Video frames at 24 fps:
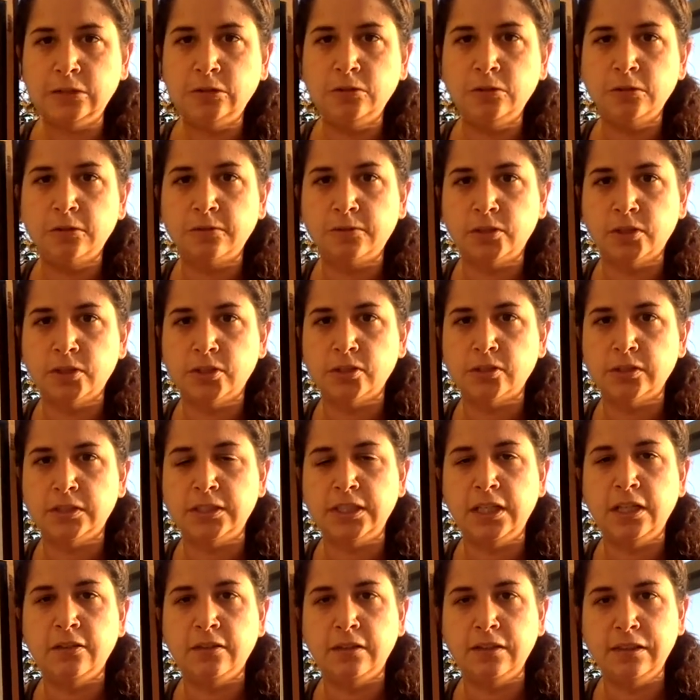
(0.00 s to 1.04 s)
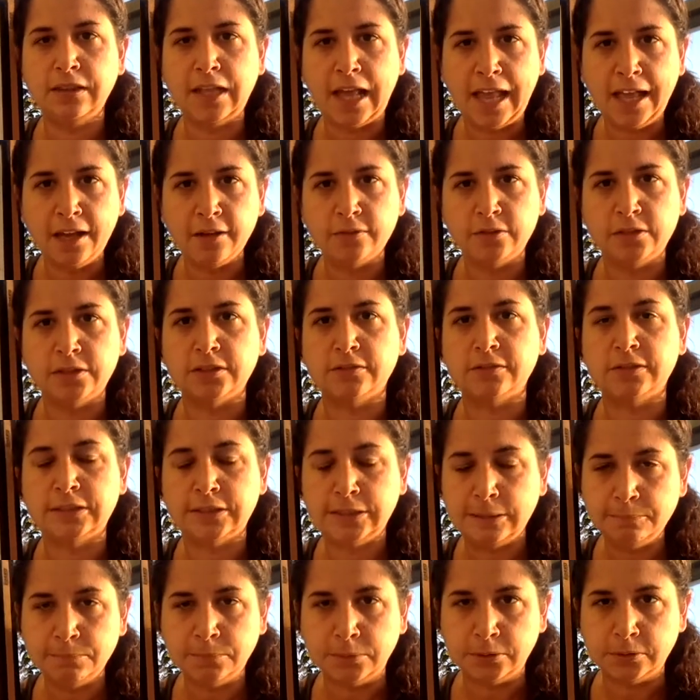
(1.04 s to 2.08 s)
universal sacred language of
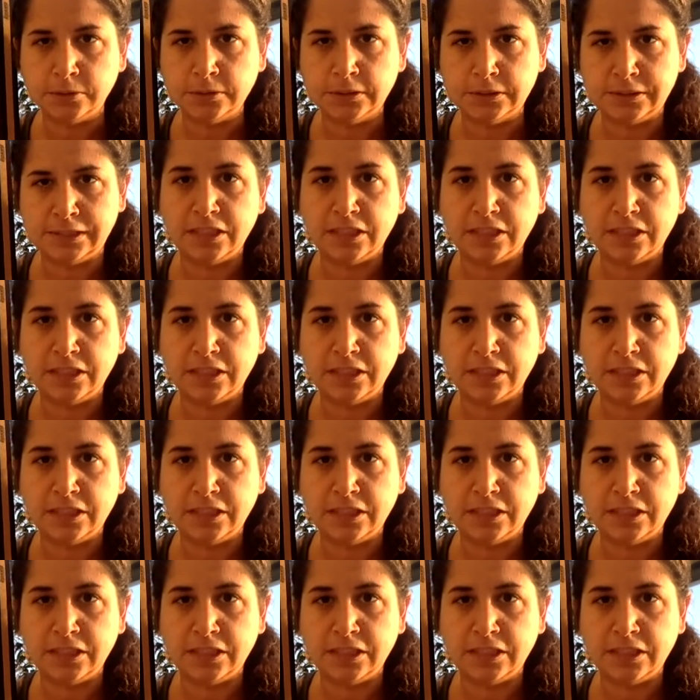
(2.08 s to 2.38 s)
symbols,